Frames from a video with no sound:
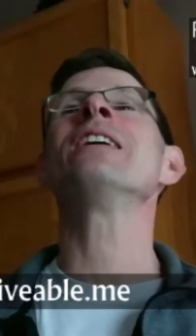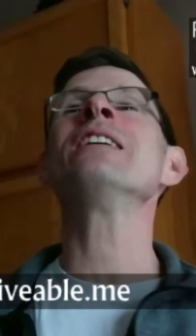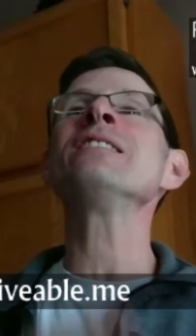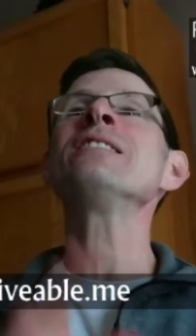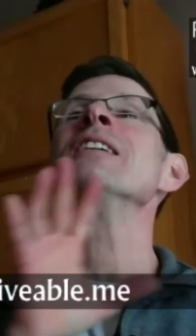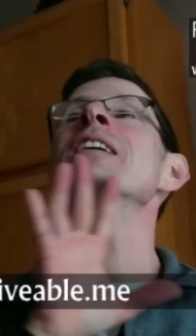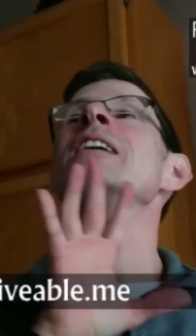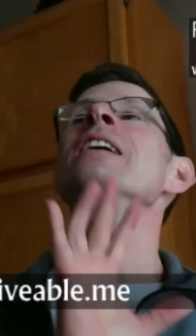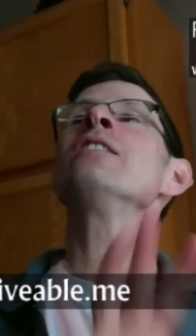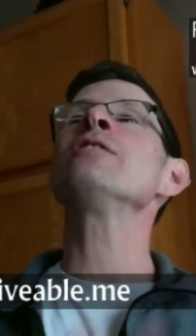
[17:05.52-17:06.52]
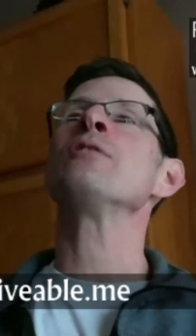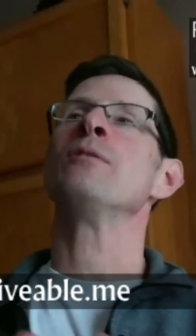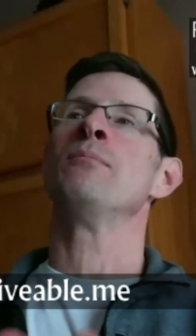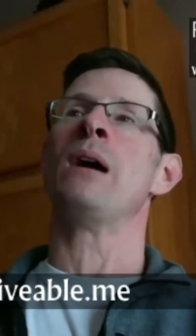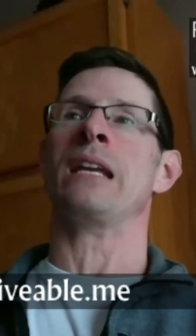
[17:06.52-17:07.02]
his
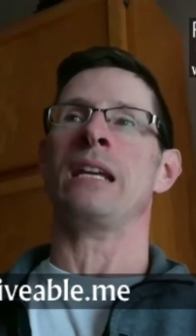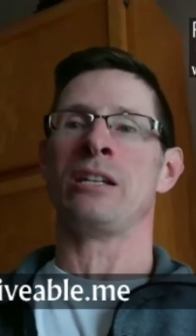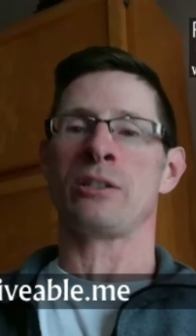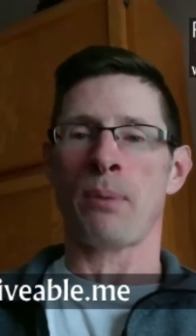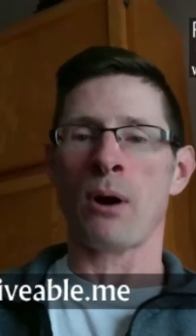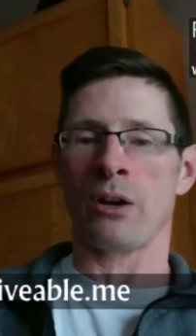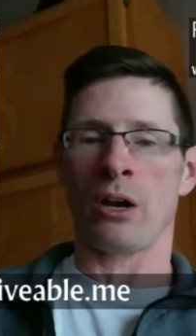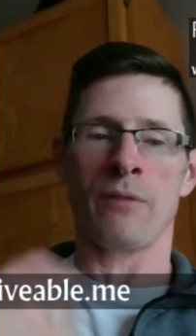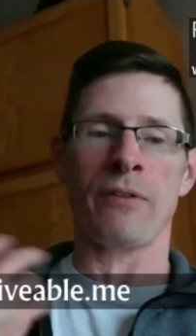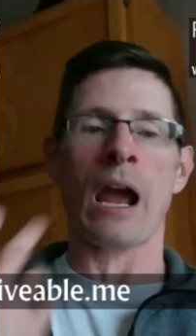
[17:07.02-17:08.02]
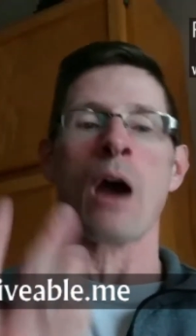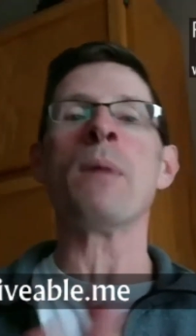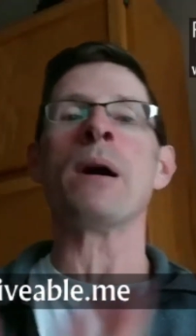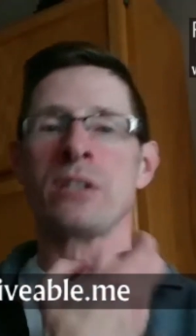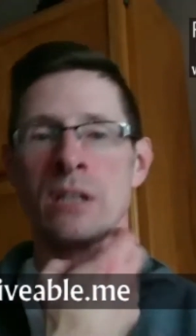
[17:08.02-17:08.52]
money is part of how
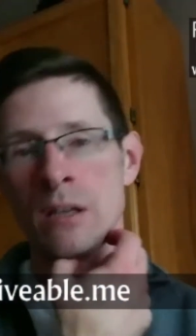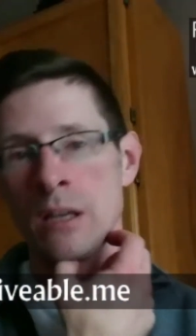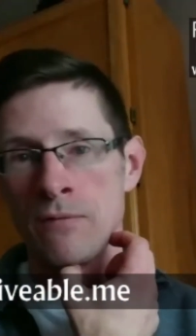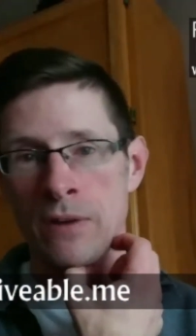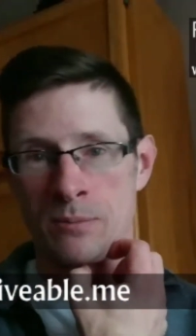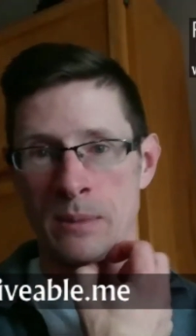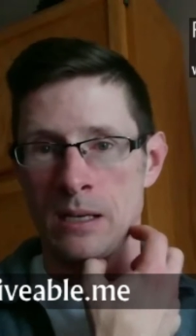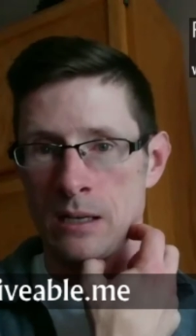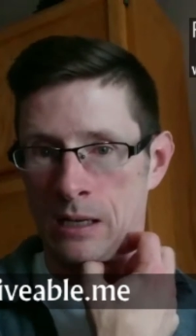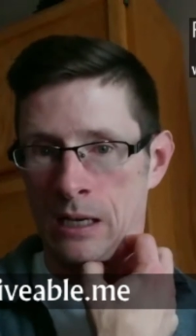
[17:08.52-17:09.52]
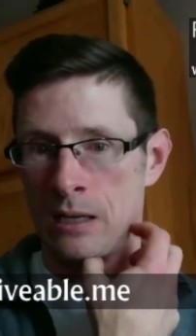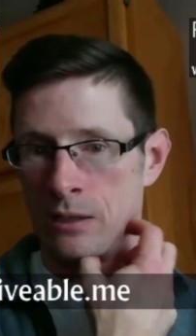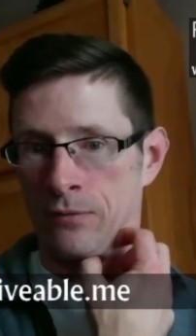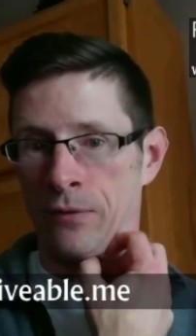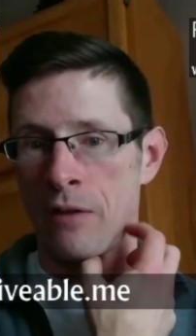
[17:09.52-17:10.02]
much investment
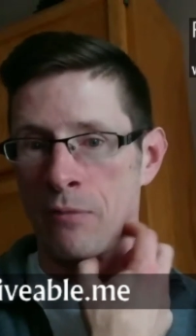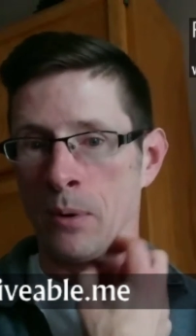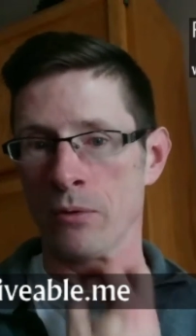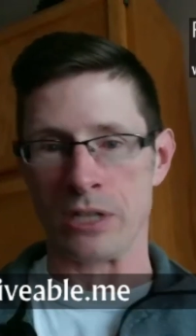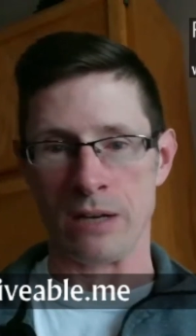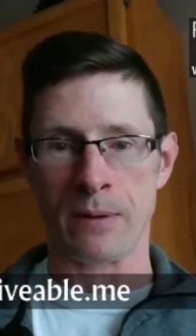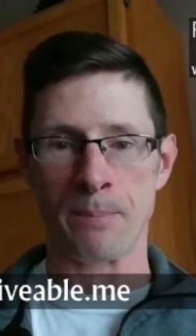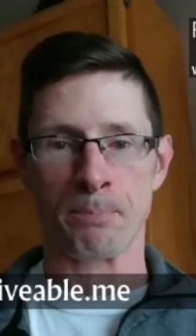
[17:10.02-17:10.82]
has Fiveable received?